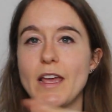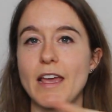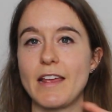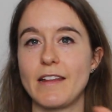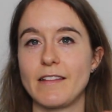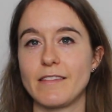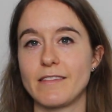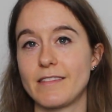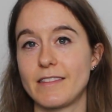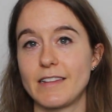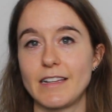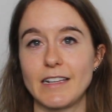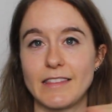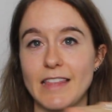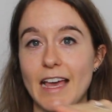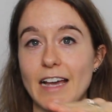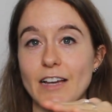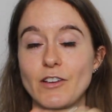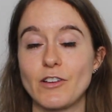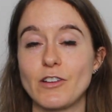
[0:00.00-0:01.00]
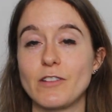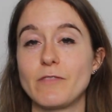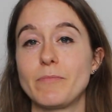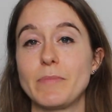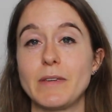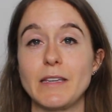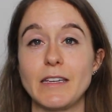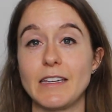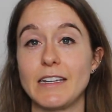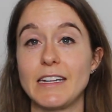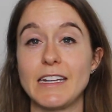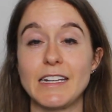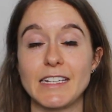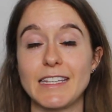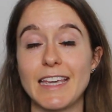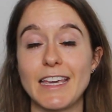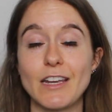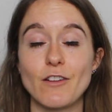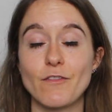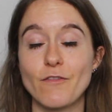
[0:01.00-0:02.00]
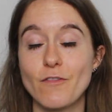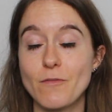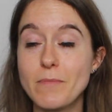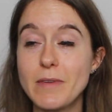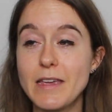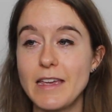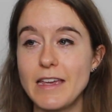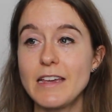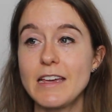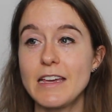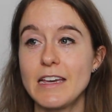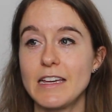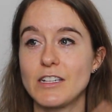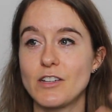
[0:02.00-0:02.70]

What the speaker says: and that could be an indicator for me